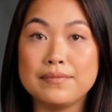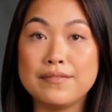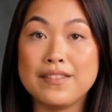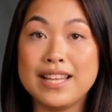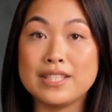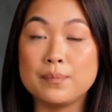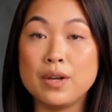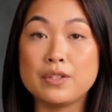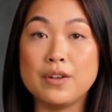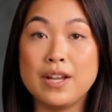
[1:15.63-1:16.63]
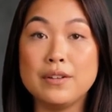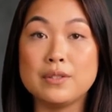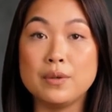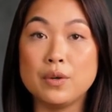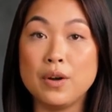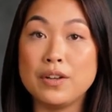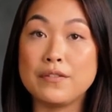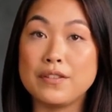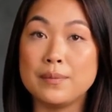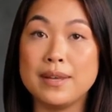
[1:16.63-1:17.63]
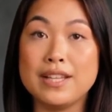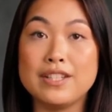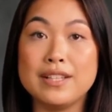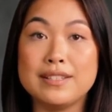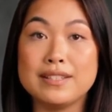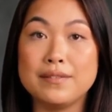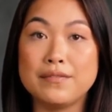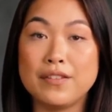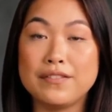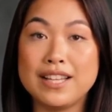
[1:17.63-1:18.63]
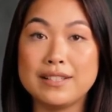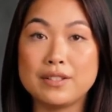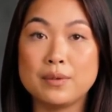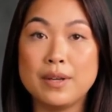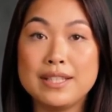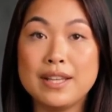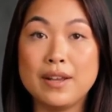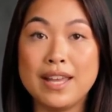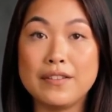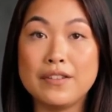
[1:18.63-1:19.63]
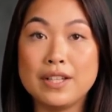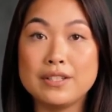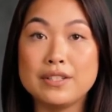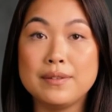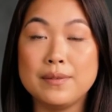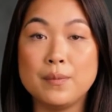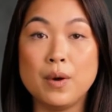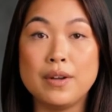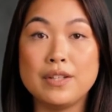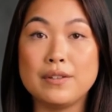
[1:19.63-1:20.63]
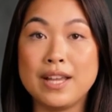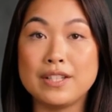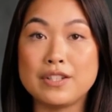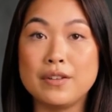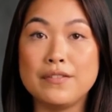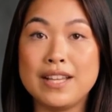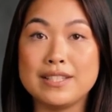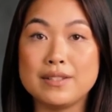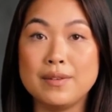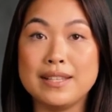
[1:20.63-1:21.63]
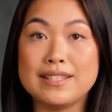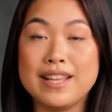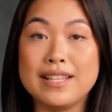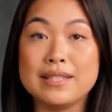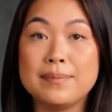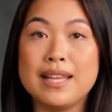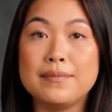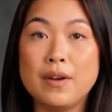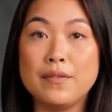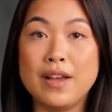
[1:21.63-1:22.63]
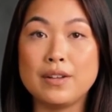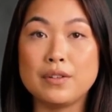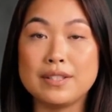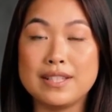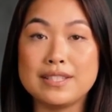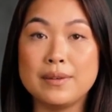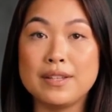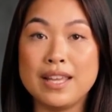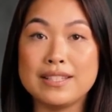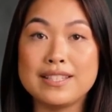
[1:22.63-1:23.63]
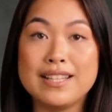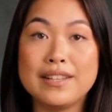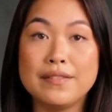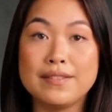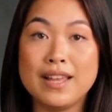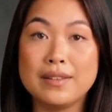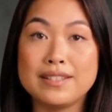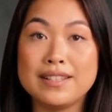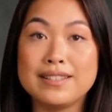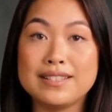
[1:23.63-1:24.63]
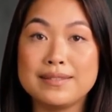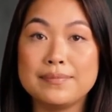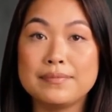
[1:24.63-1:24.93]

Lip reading: Phase 1 trials require few patients, 15 to 20 on average, while international Phase 3 studies may involve hundreds of subjects, even thousands.